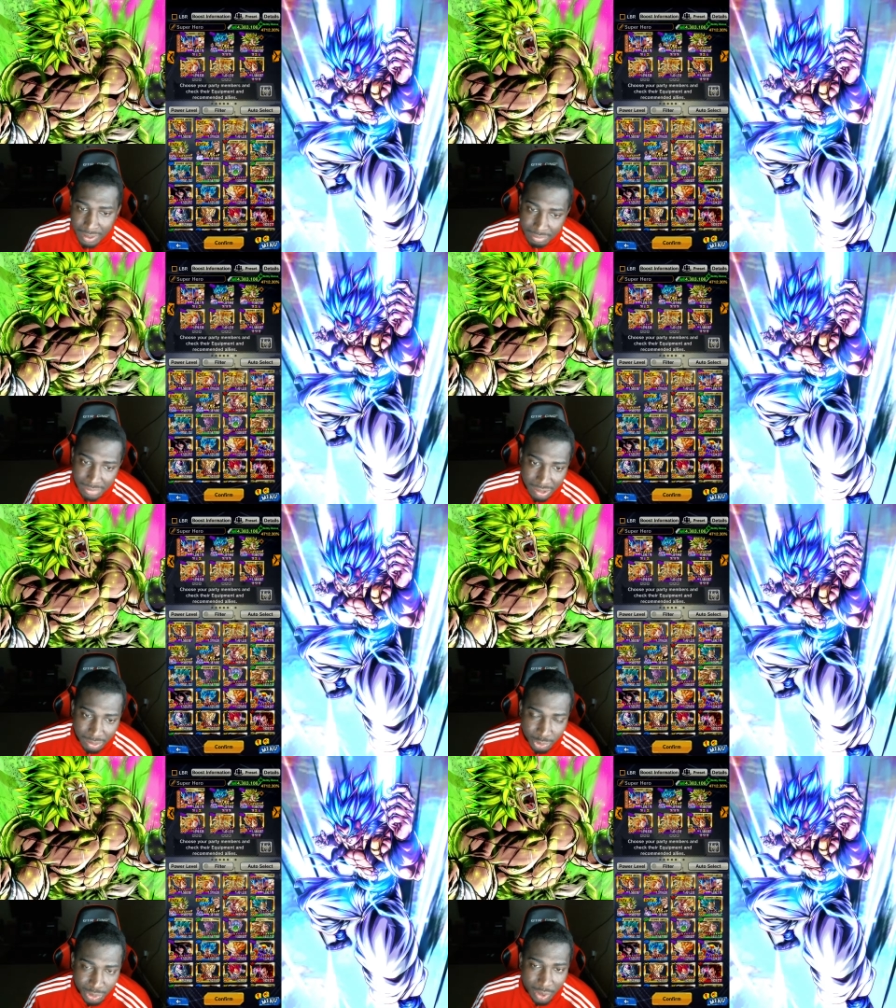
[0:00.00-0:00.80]
you know,
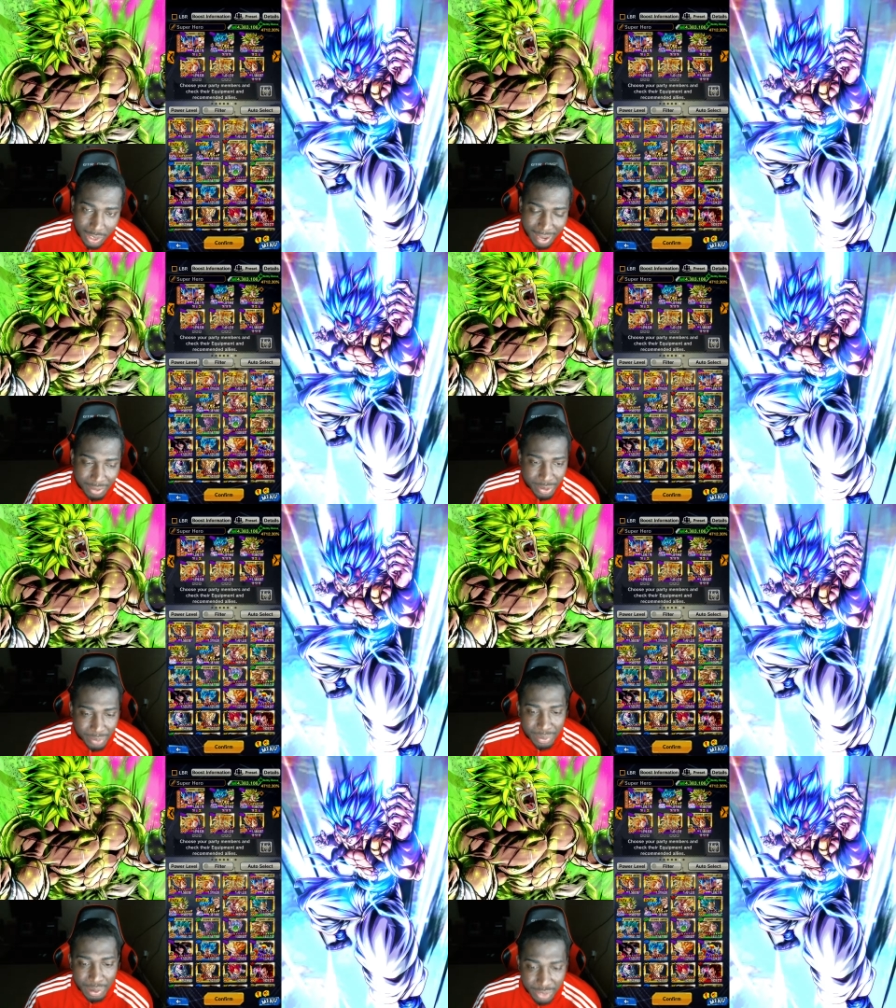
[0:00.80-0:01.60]
stall out your
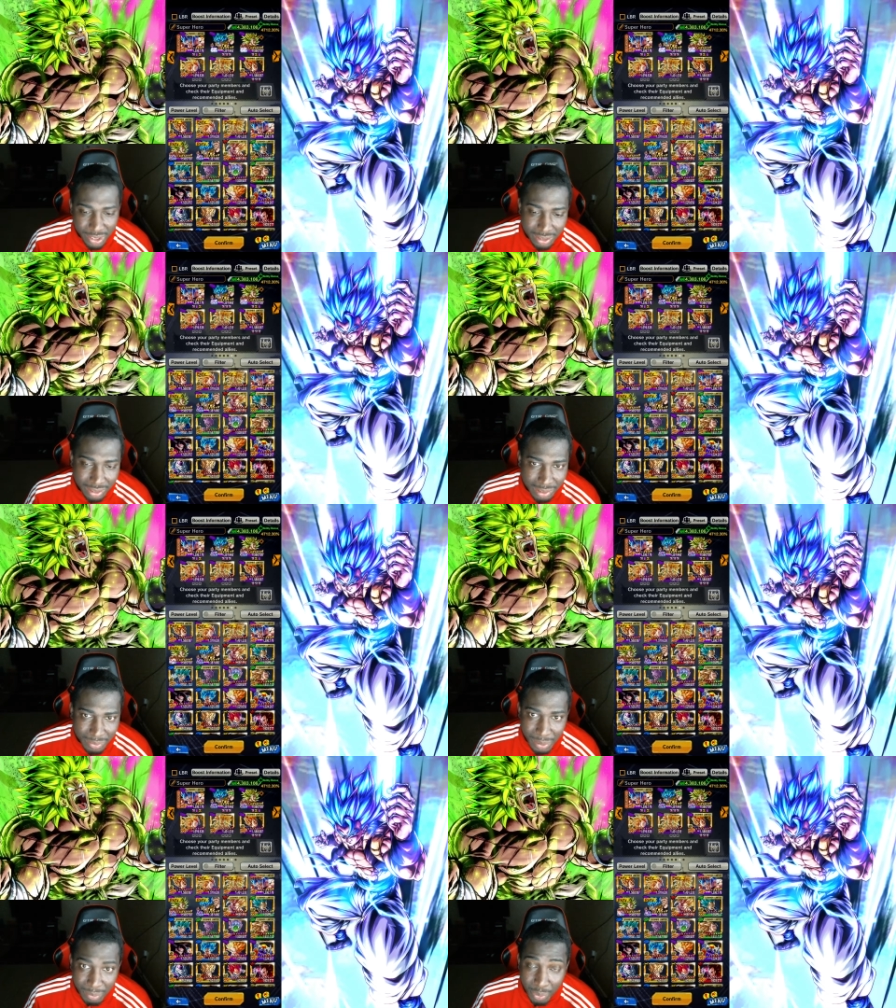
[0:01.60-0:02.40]
opponent a little
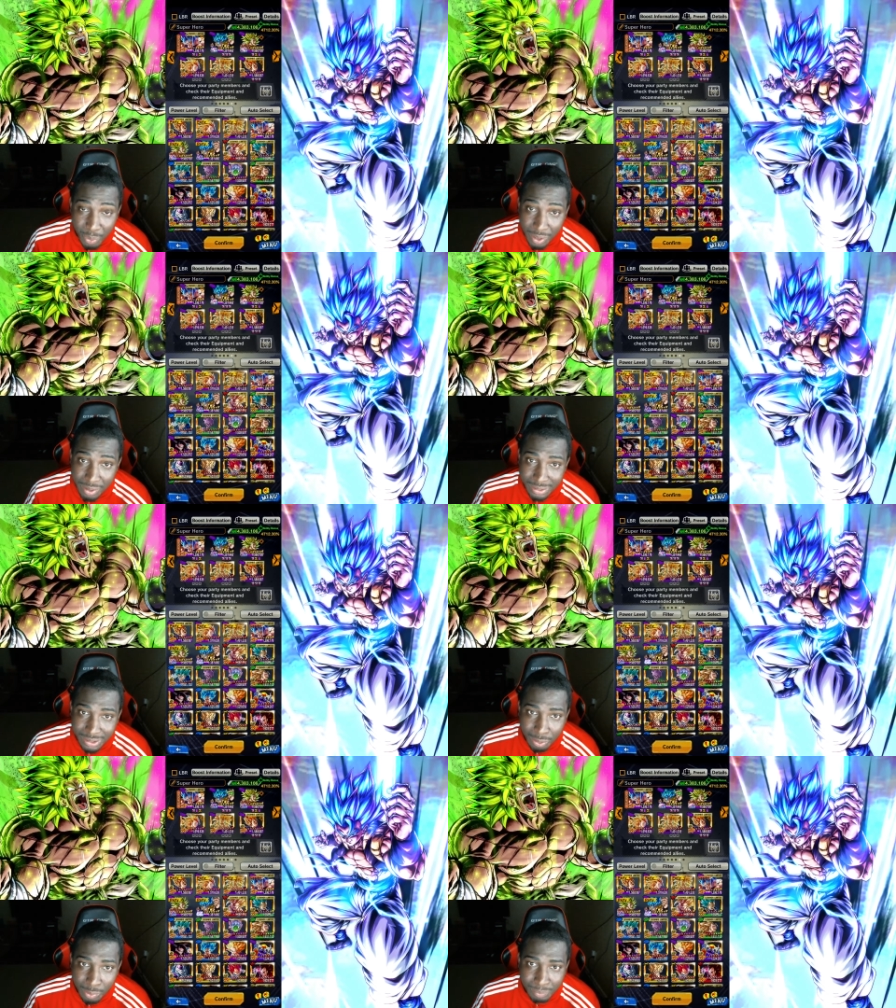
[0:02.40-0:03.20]
bit more.
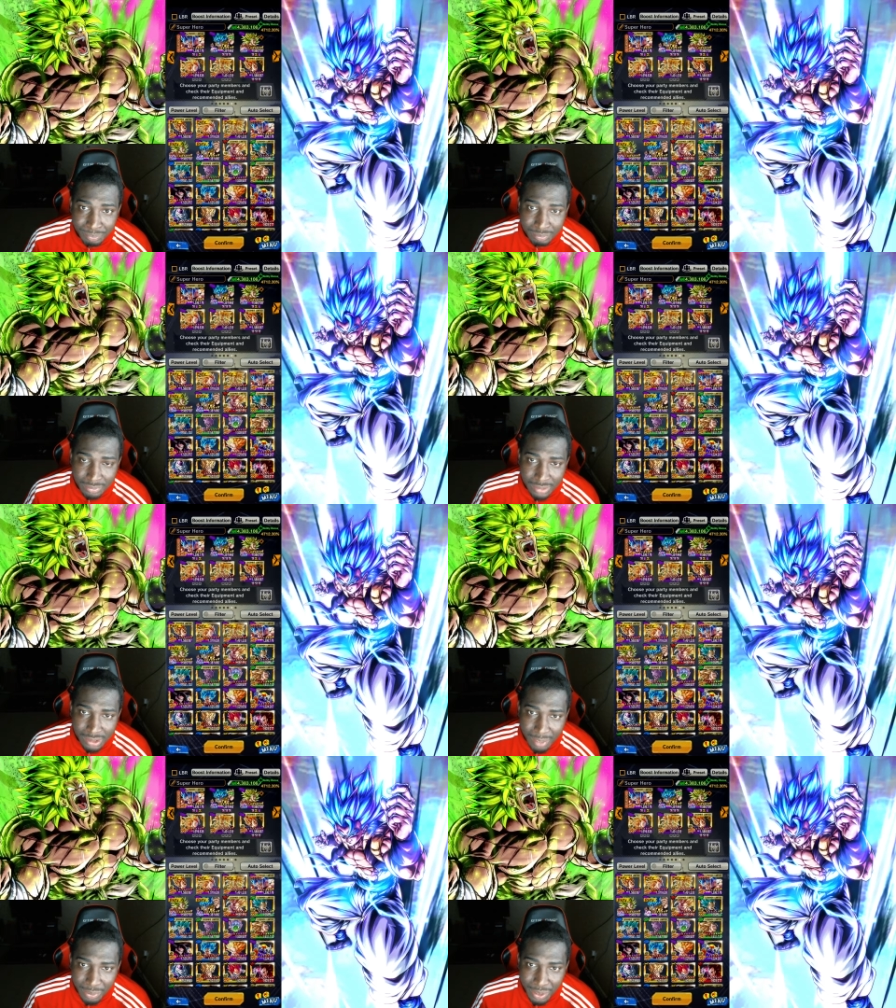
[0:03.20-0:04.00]
So
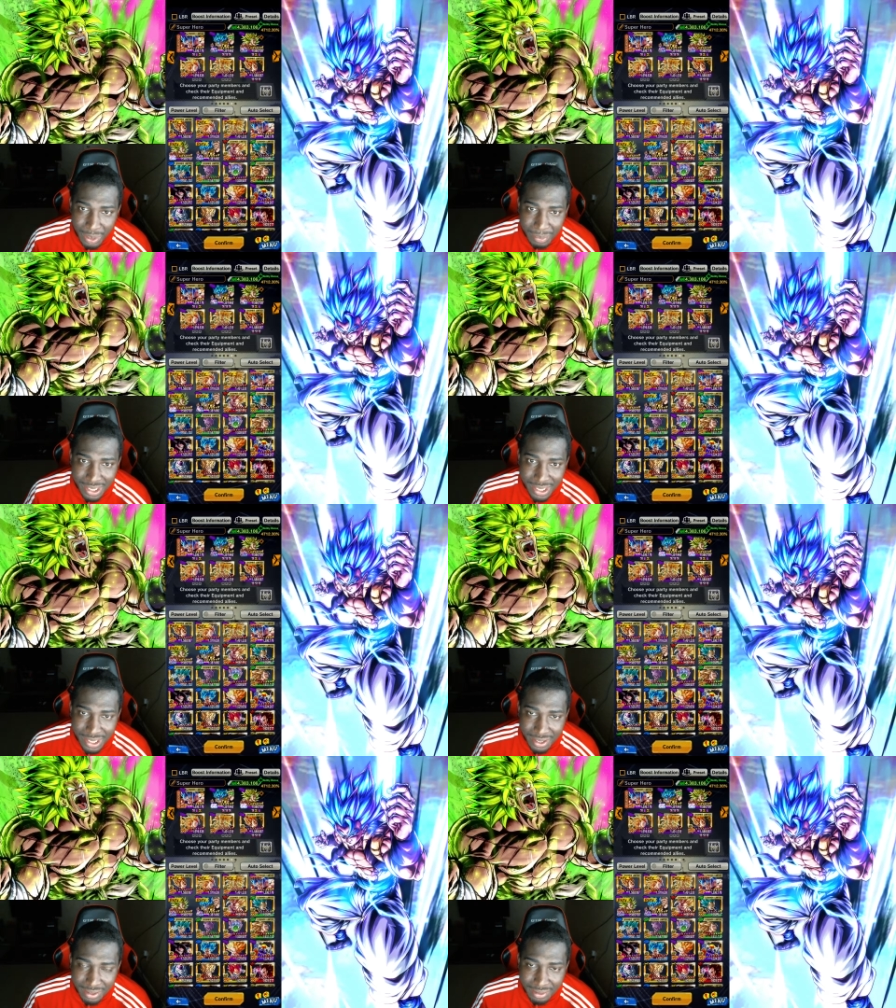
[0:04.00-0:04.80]
I put him in
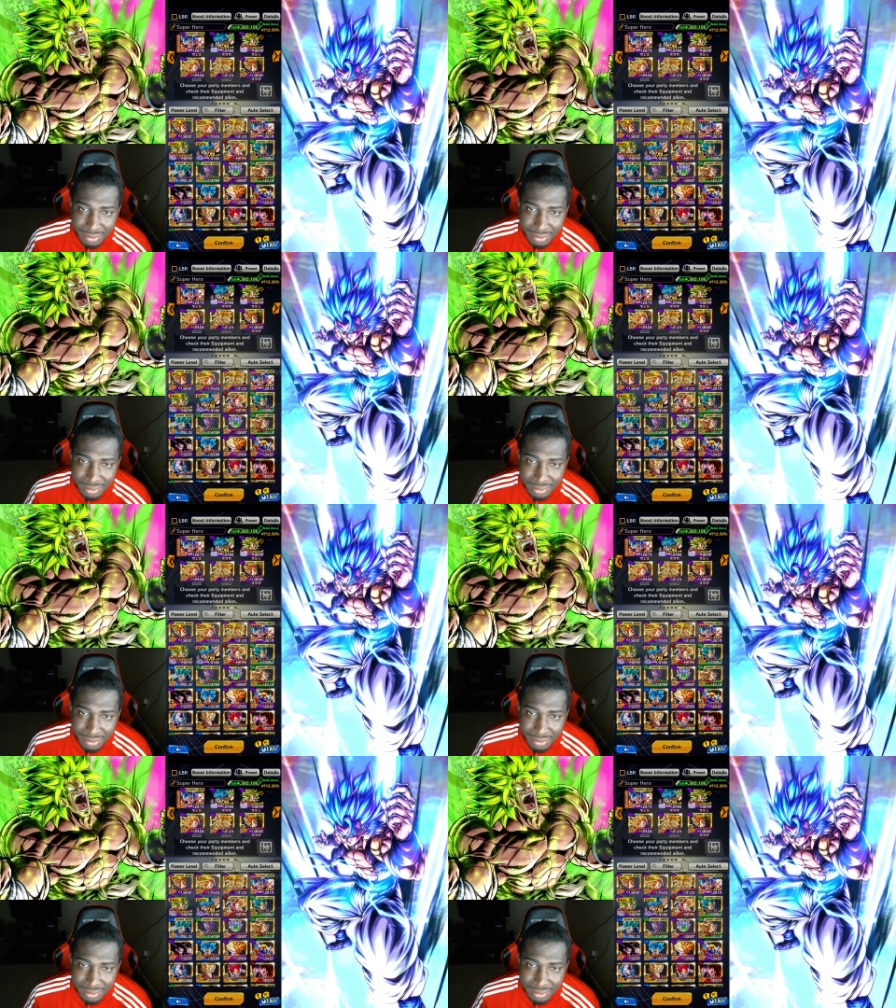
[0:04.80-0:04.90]
here.